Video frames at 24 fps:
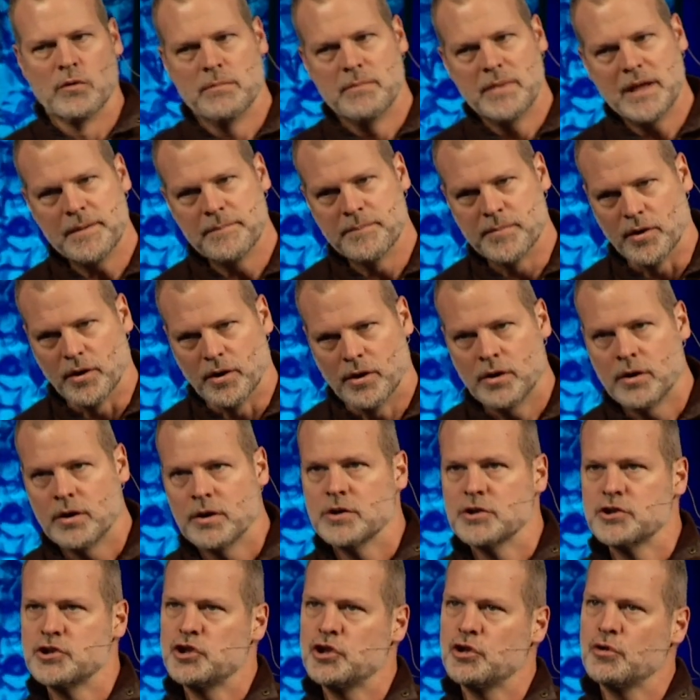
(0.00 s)
Remember,
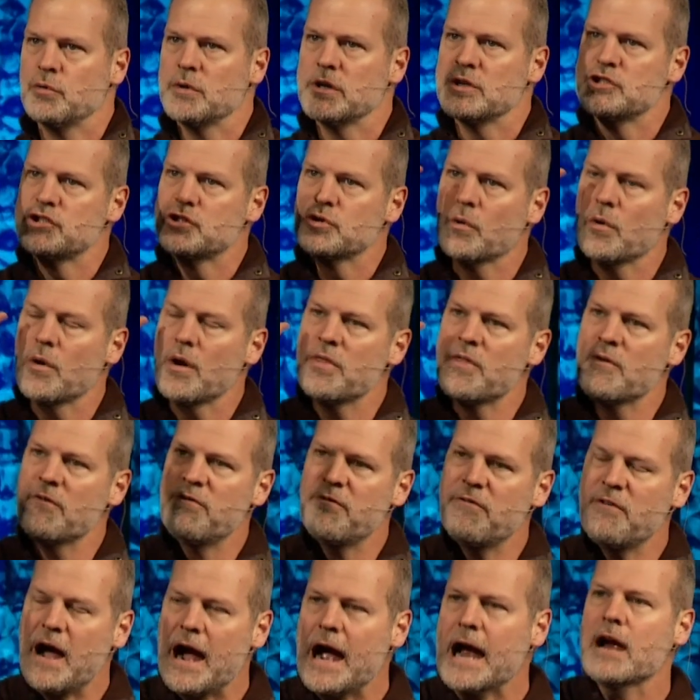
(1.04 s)
to enjoy the
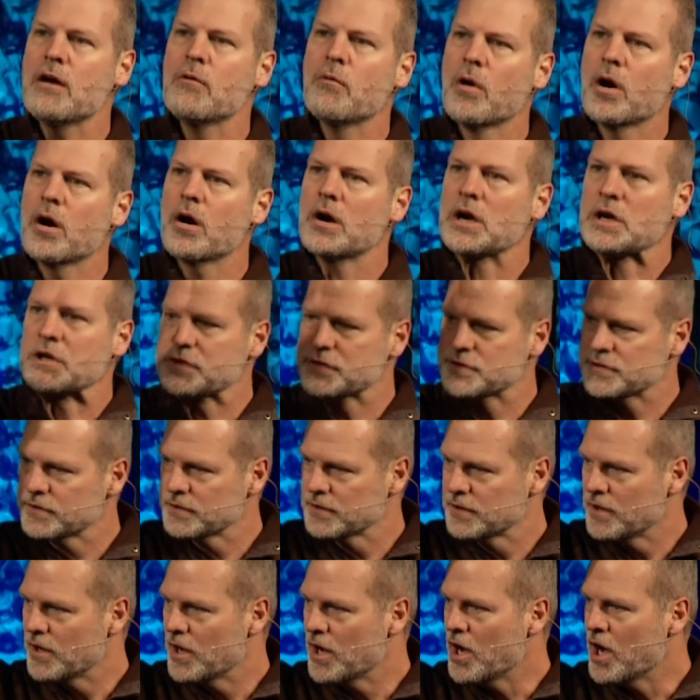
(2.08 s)
fireworks